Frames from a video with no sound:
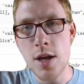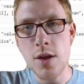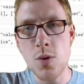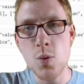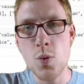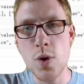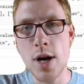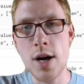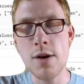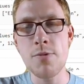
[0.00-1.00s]
you
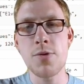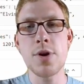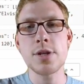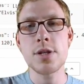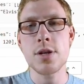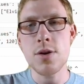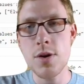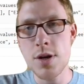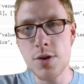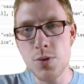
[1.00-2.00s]
are first
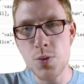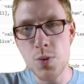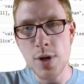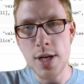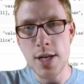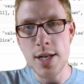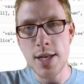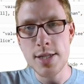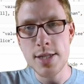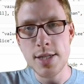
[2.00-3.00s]
gonna do
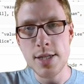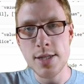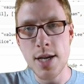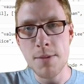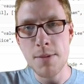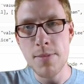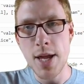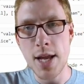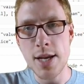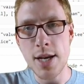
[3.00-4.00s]
this sum,
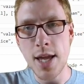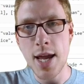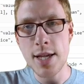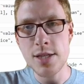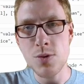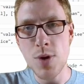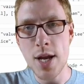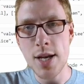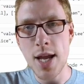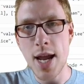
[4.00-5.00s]
and in case you
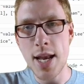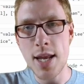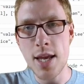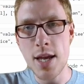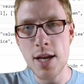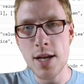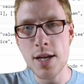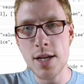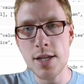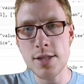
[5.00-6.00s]
get any
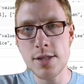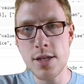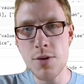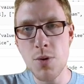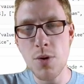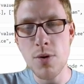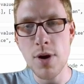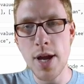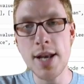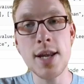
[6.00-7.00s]
0,
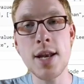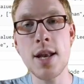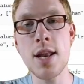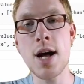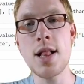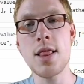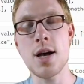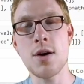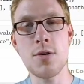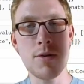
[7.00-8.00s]
any null
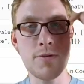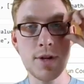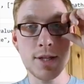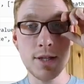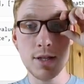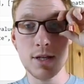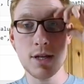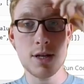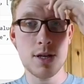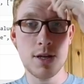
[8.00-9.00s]
out of this
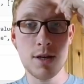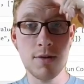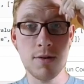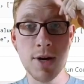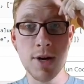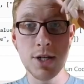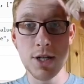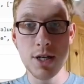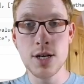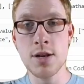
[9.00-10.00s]

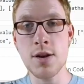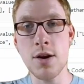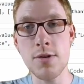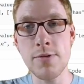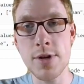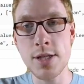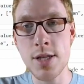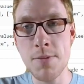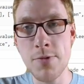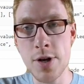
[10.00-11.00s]
function, out of the
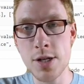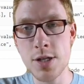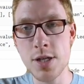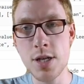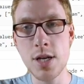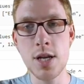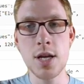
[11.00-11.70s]
sum function,